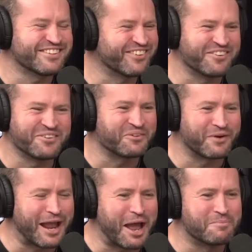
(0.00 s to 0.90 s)
when I'm doing
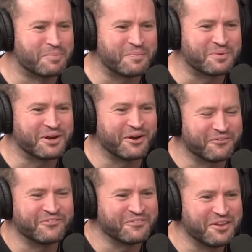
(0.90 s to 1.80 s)
rehab,
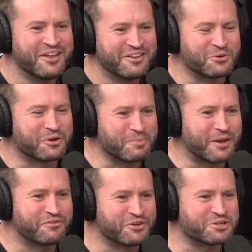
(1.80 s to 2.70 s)
talking about
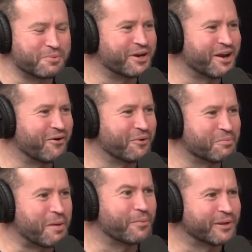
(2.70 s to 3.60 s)
the first time I did heroin,
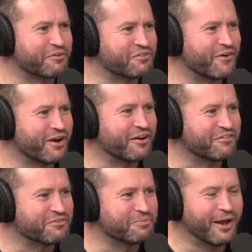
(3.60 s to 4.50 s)
people would be like, fair
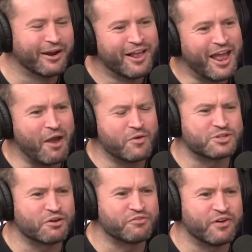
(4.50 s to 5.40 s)
enough. But it was
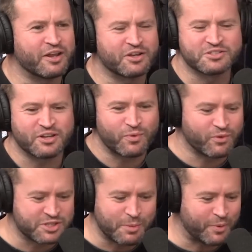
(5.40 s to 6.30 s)
so funny because like we were
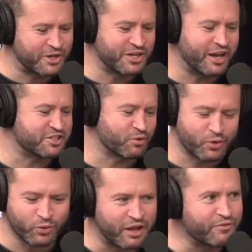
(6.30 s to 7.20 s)
in separate containers, like we
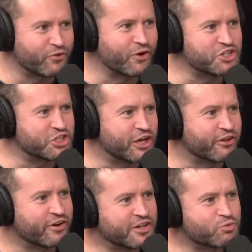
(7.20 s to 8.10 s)
couldn't even reach each
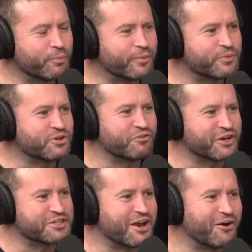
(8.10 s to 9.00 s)
other, and this woman was
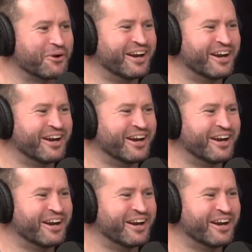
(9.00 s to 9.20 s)
offering us heroin.